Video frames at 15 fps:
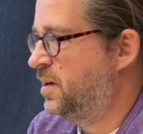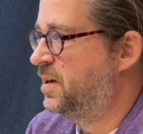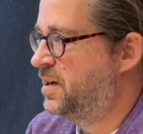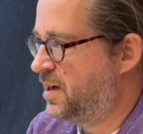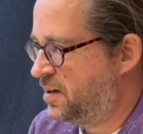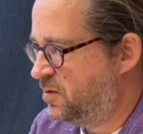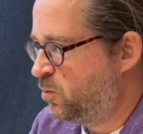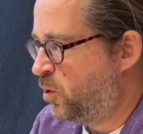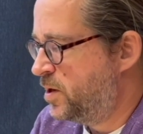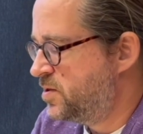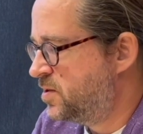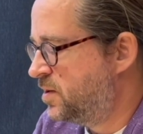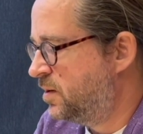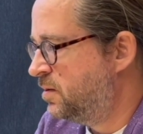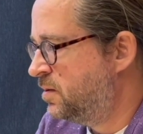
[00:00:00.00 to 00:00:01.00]
again,
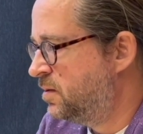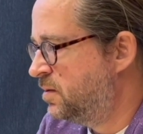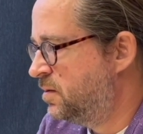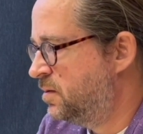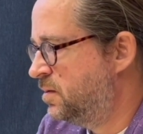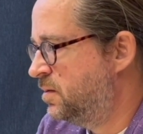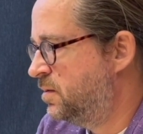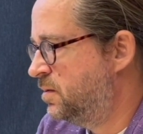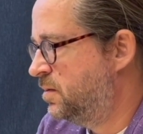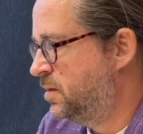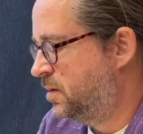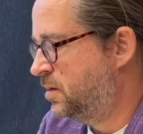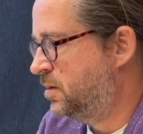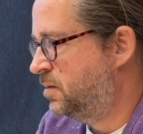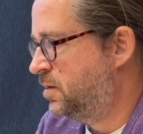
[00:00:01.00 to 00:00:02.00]
Western
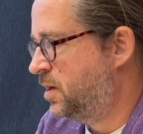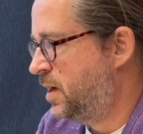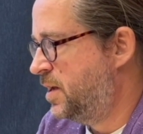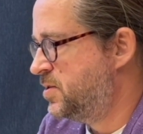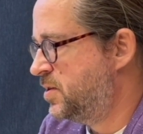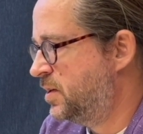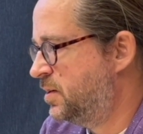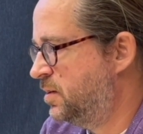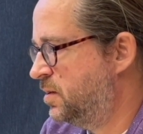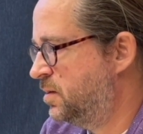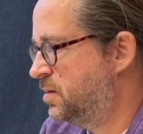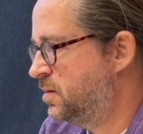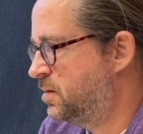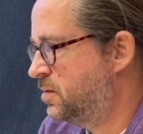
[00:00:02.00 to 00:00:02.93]
classical